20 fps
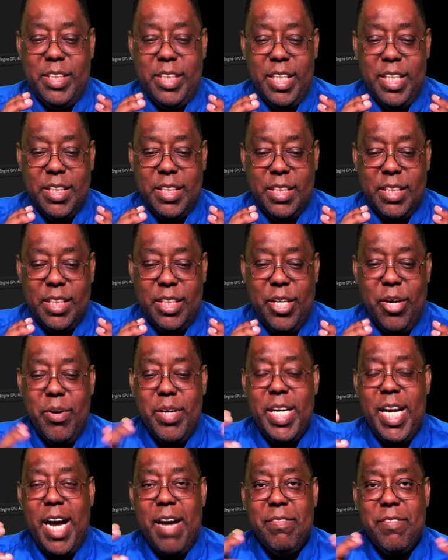just go
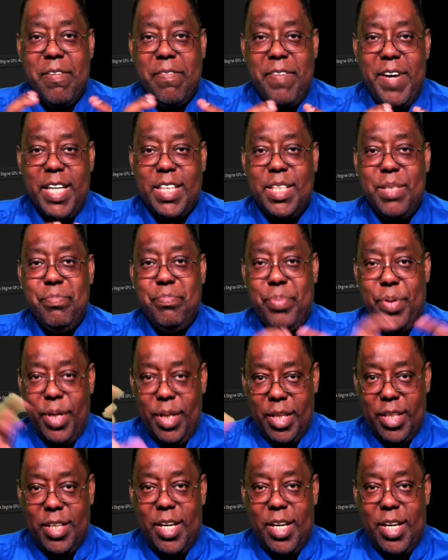into After Effects and pull it